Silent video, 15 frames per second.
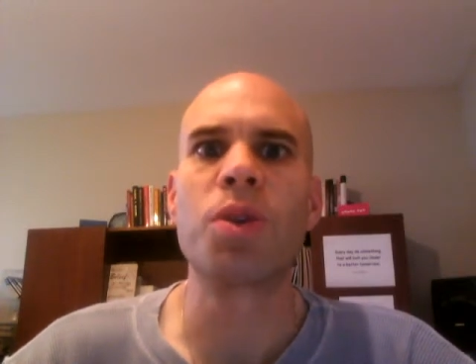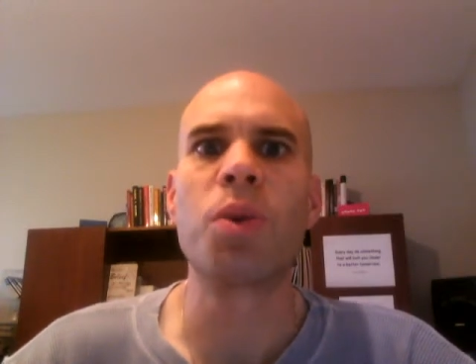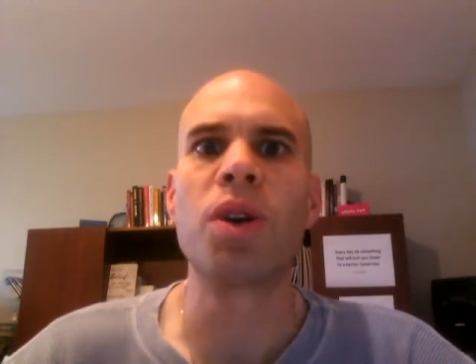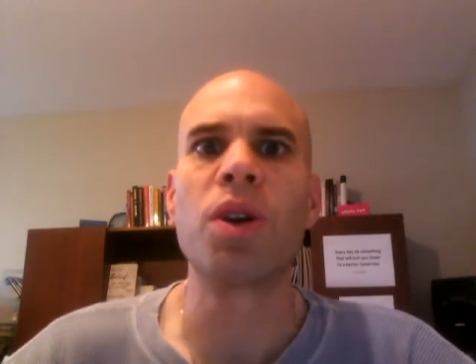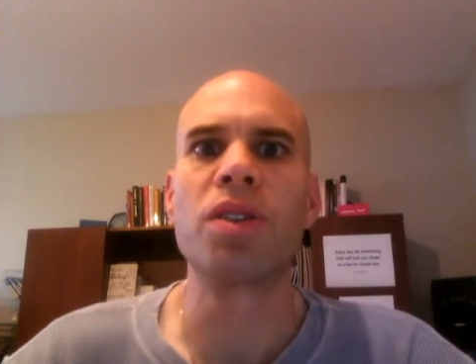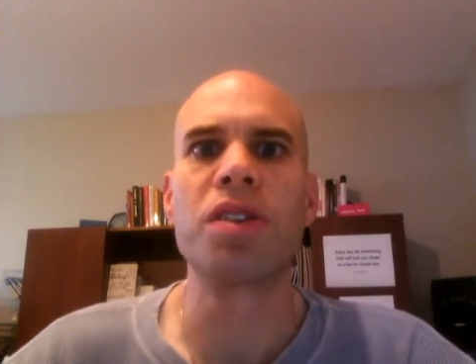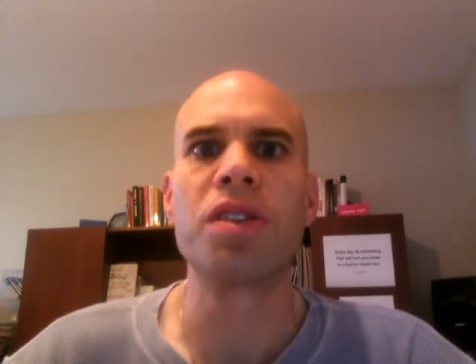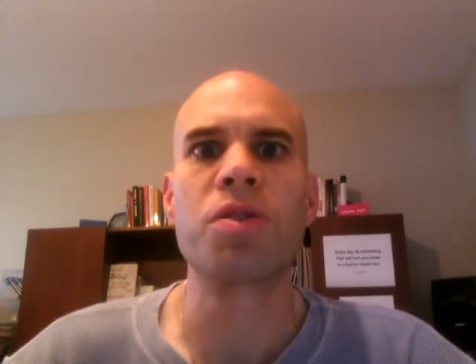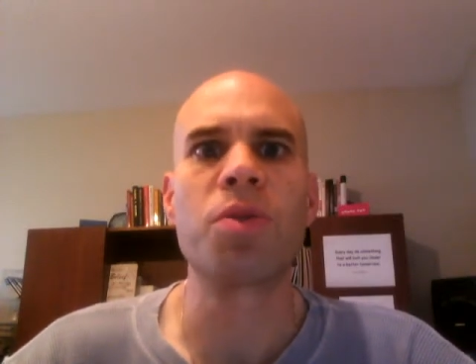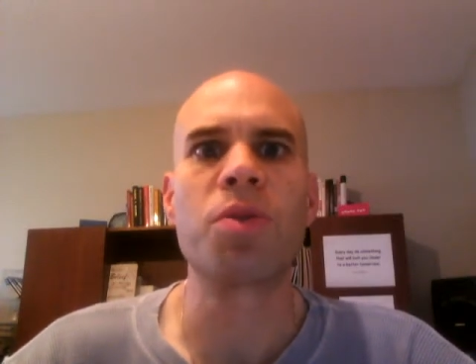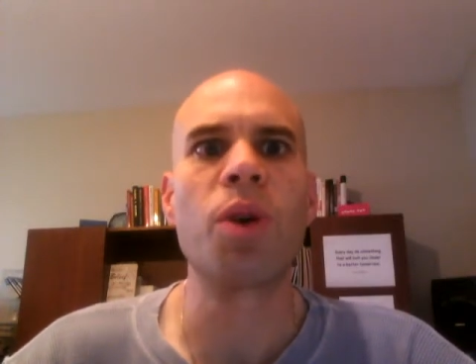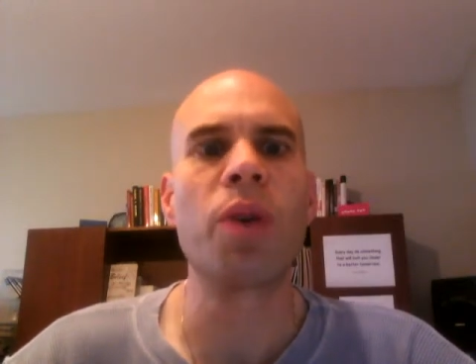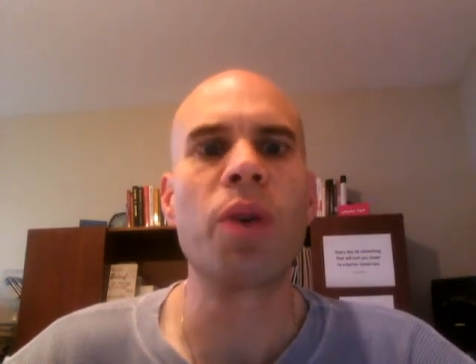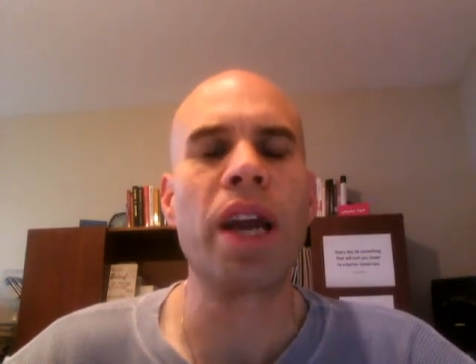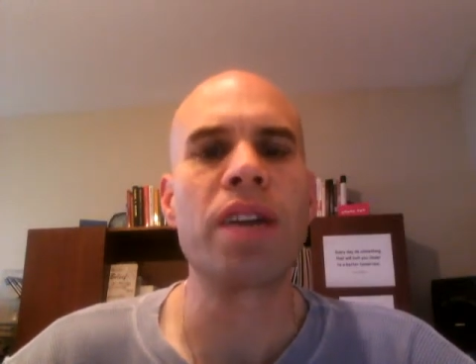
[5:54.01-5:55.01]
world is
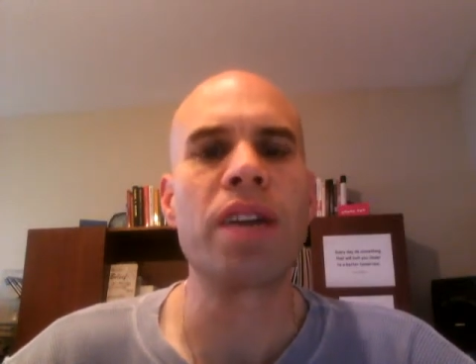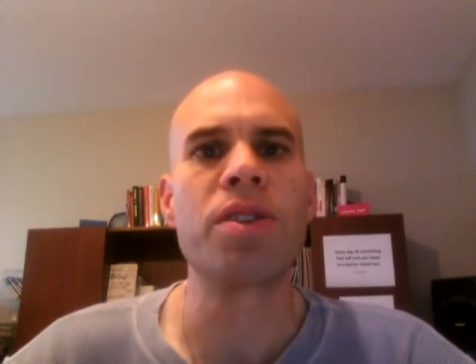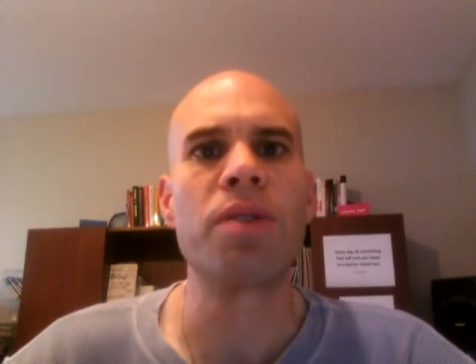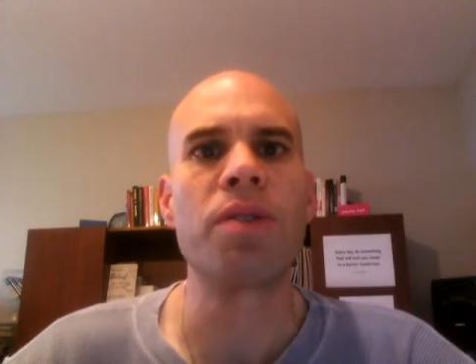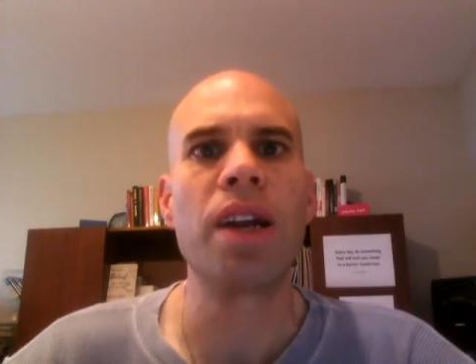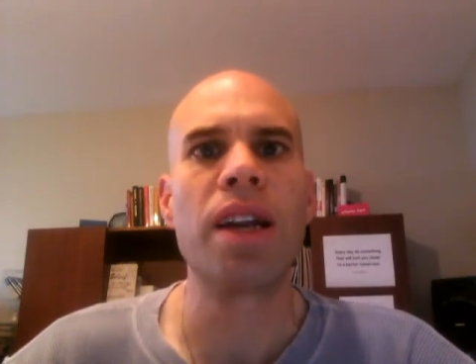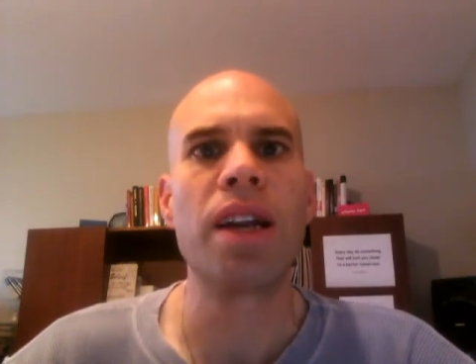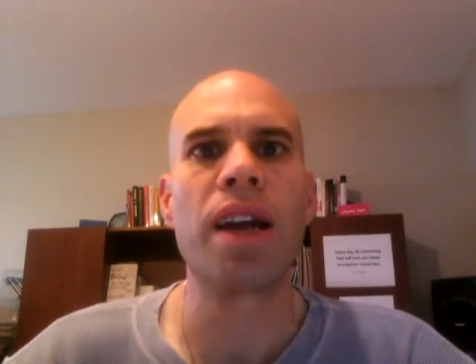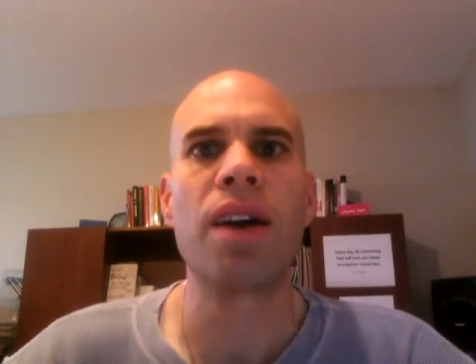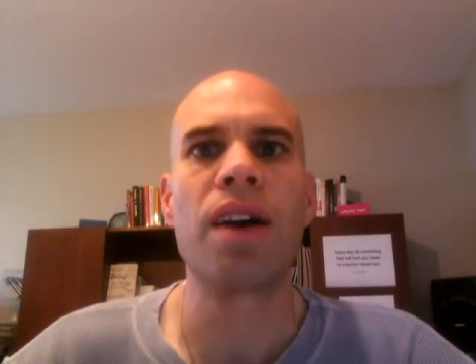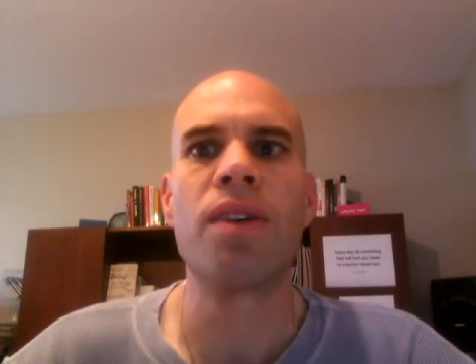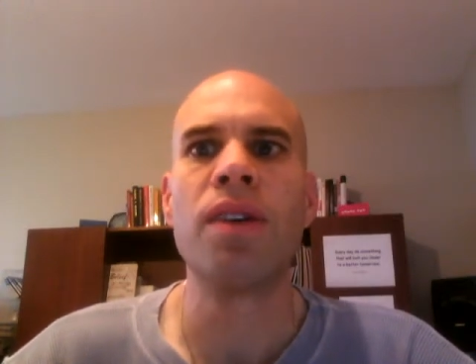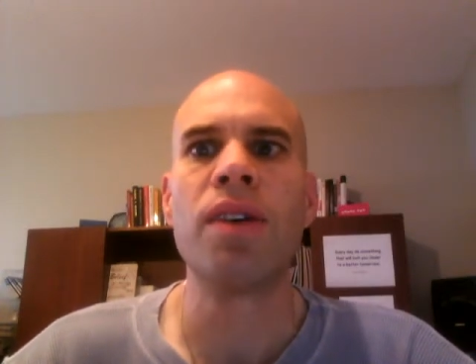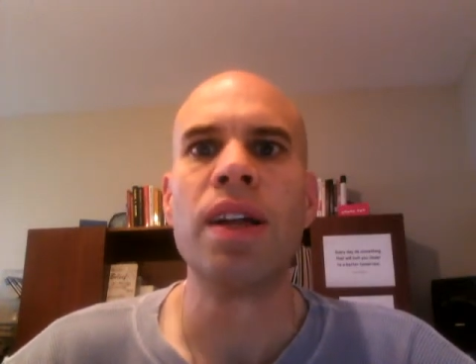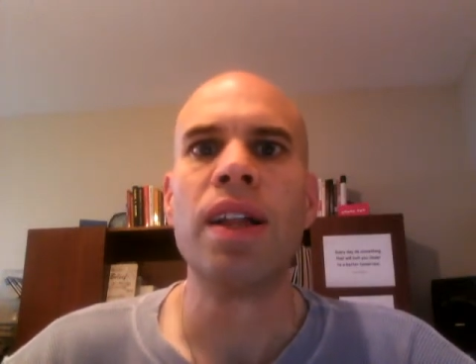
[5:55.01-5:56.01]
throwing at you right
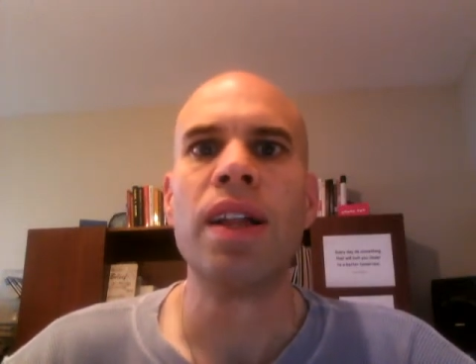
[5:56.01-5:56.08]
now,